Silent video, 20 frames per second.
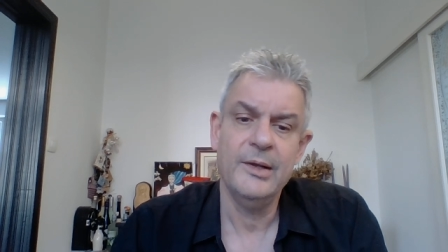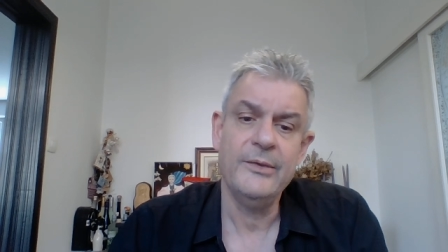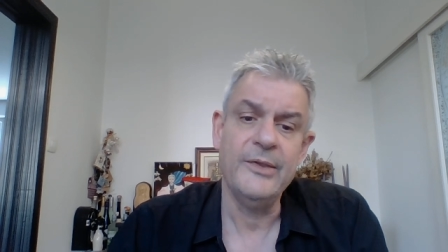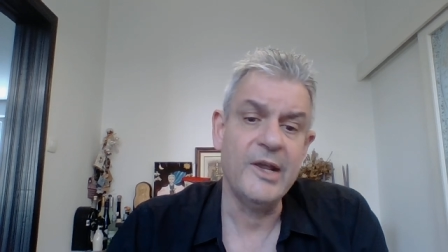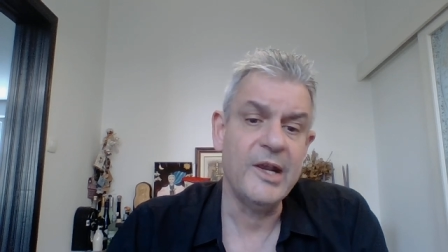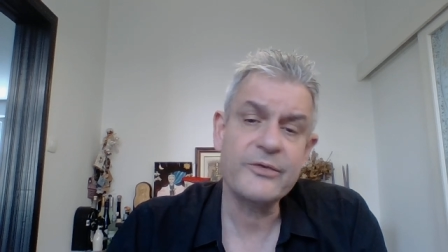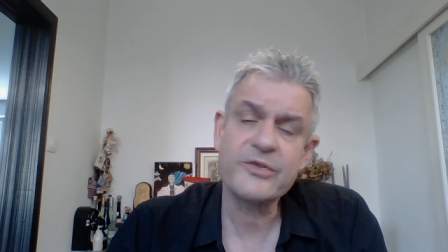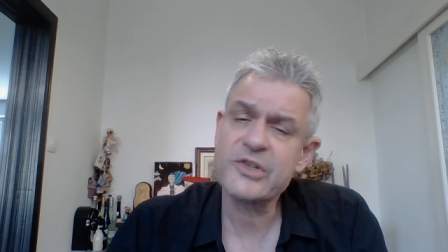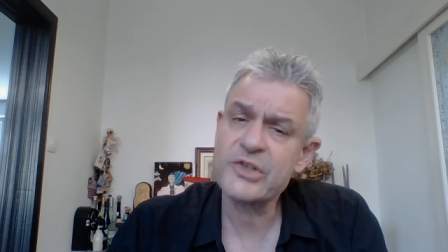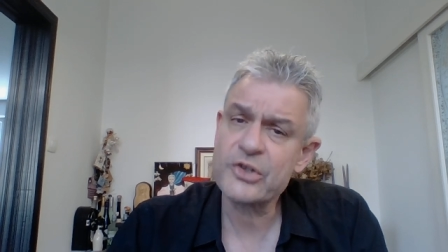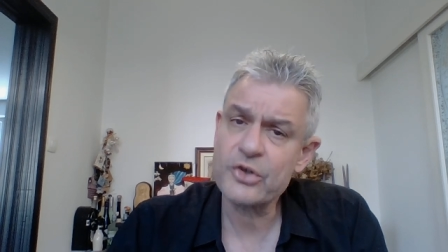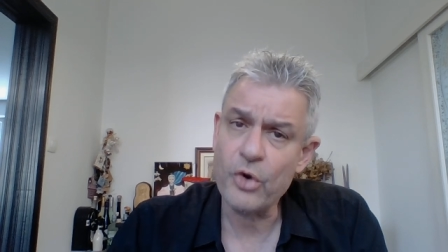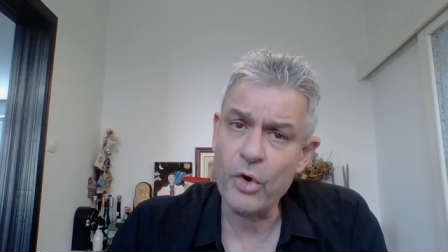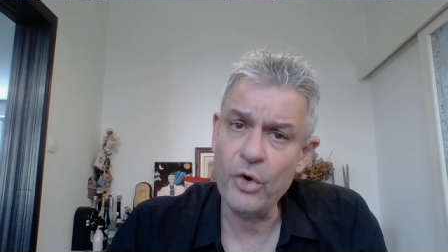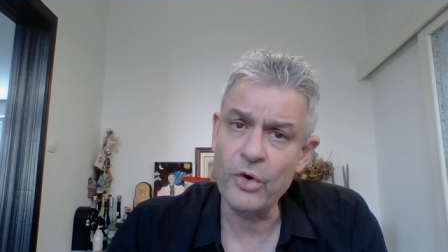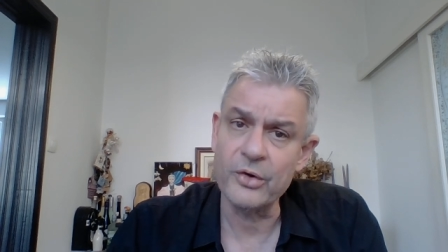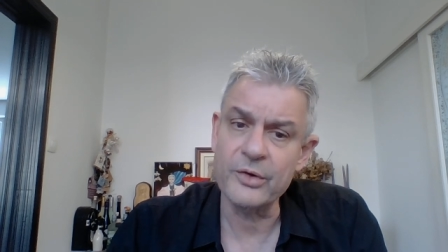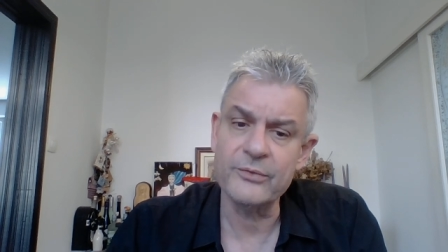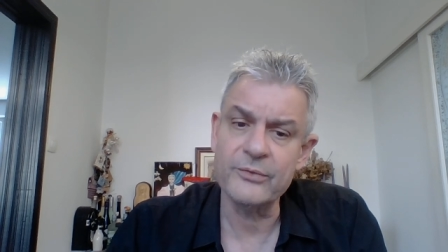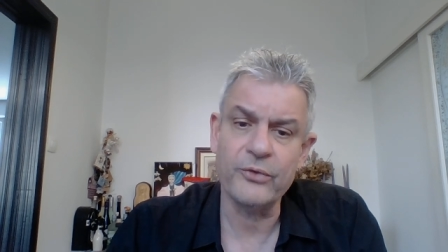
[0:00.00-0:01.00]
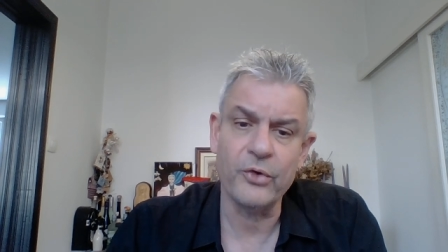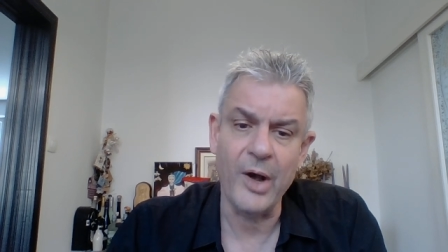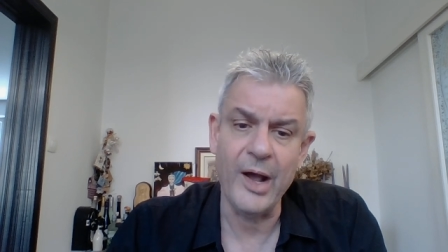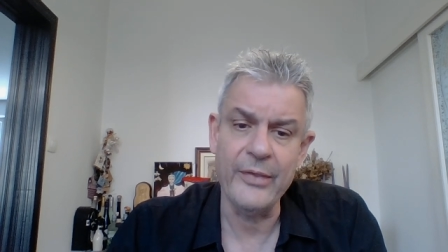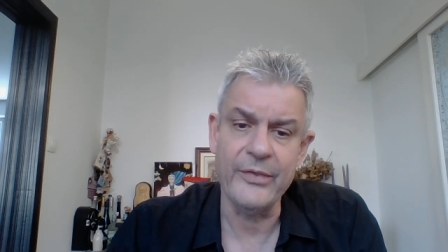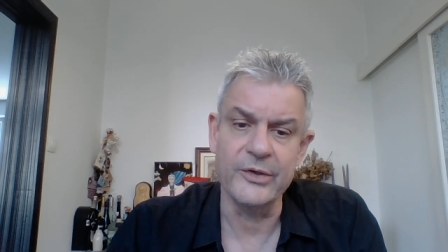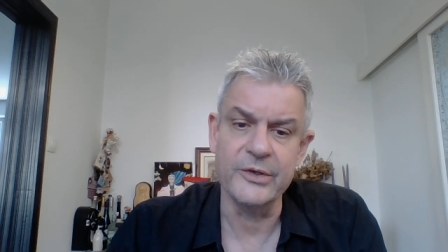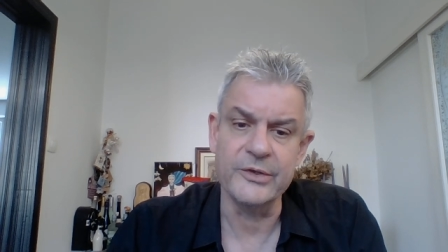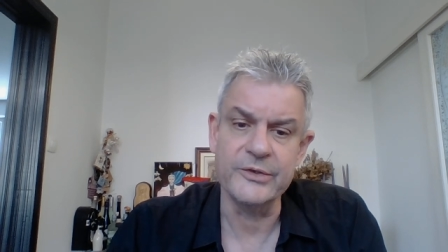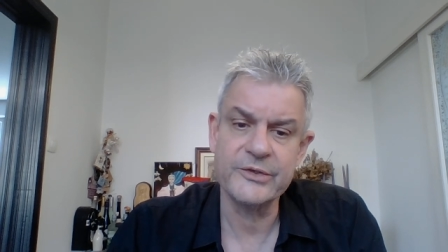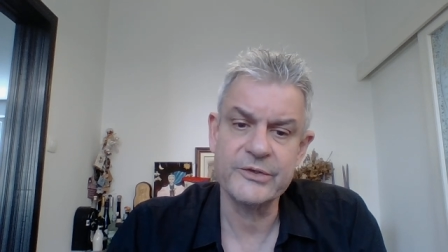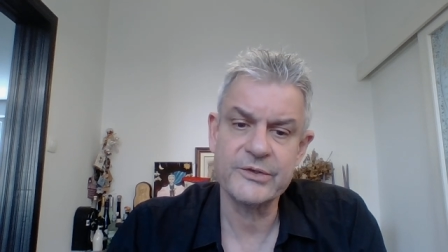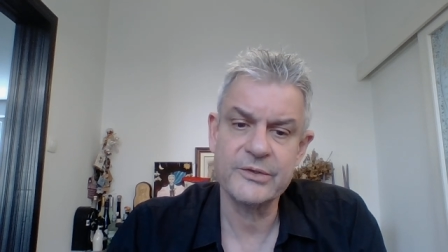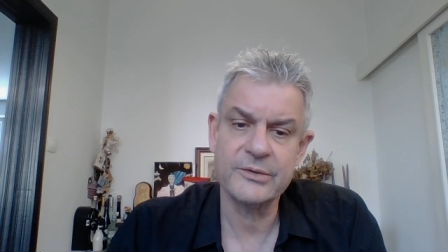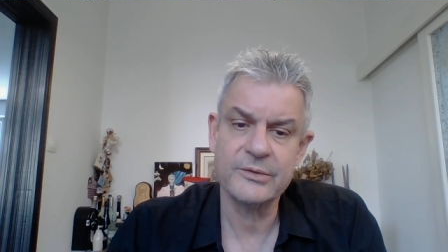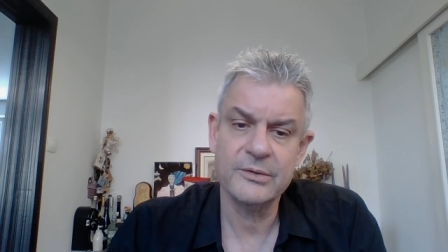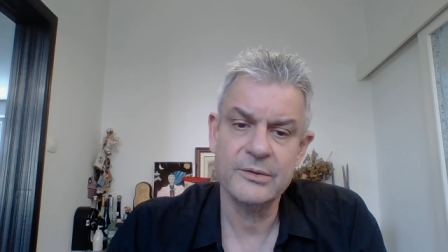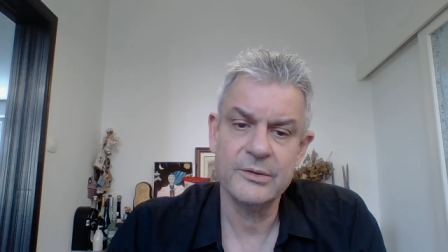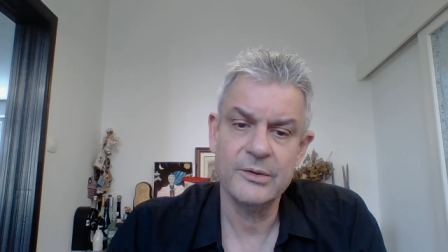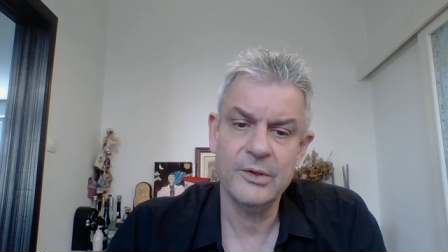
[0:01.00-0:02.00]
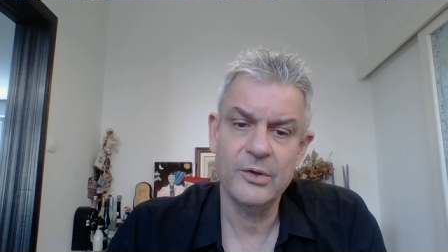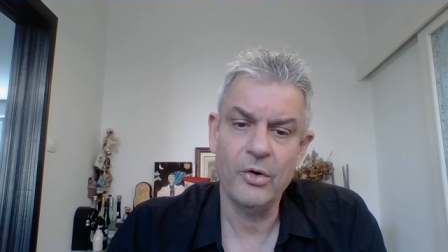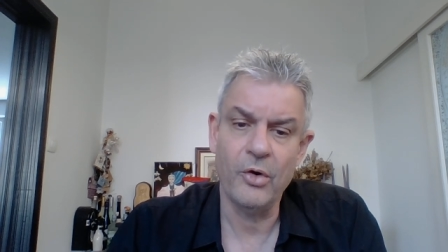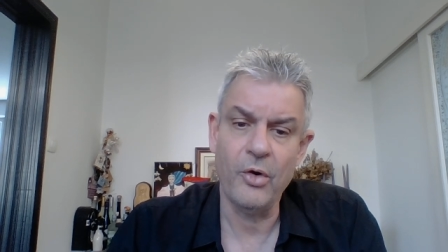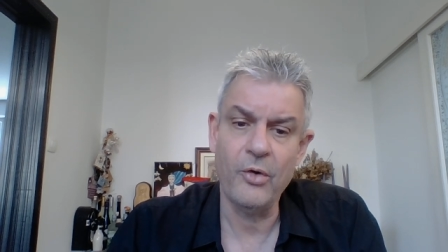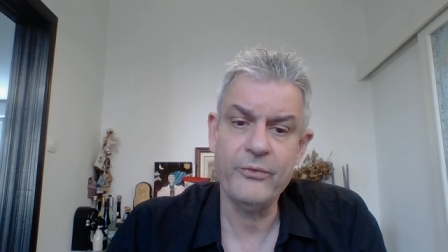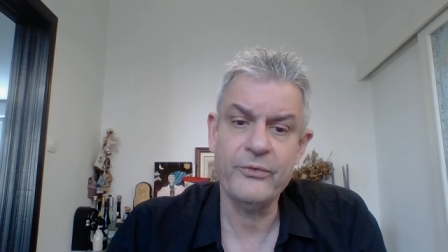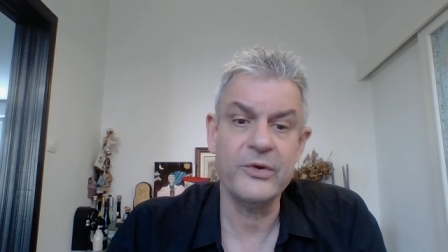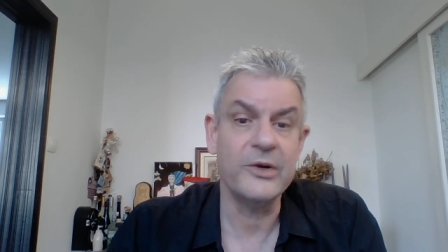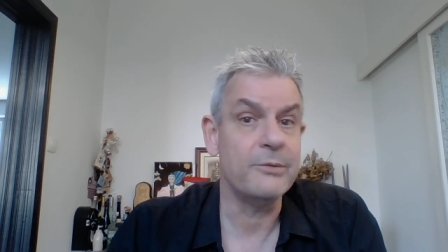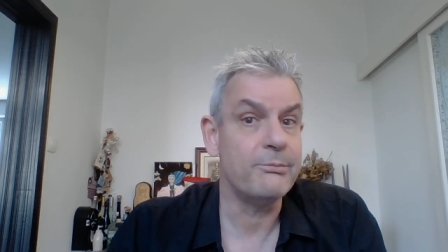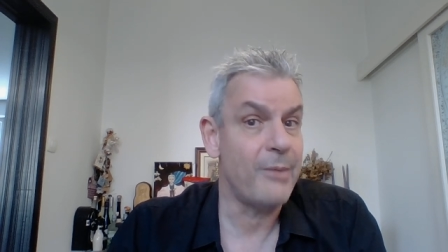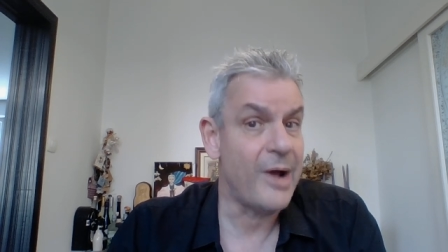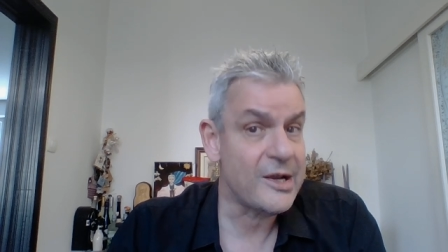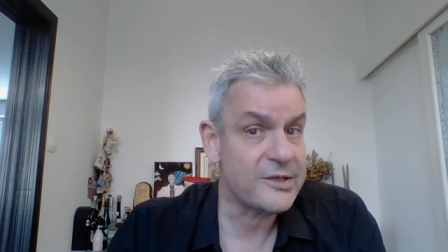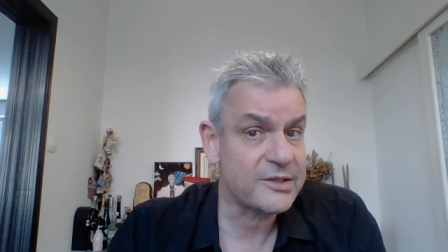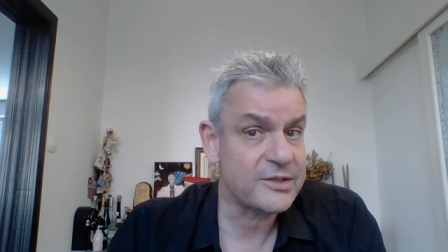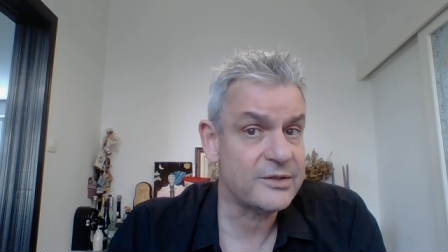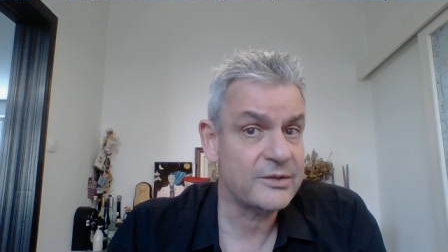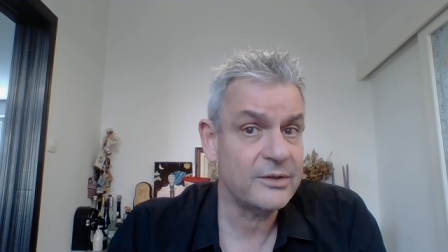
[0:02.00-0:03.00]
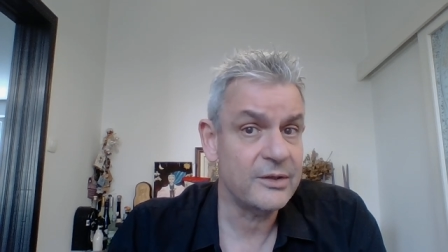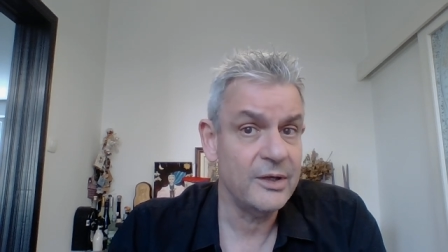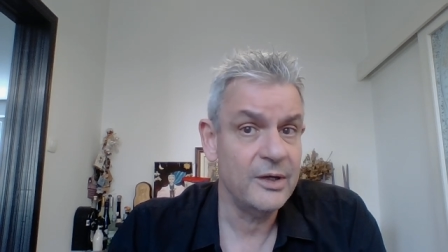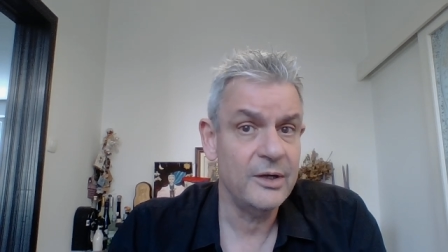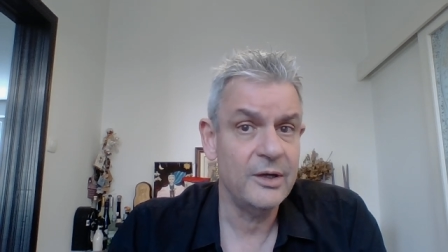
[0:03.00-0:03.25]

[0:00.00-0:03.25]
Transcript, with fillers: They have scorn for others, often masked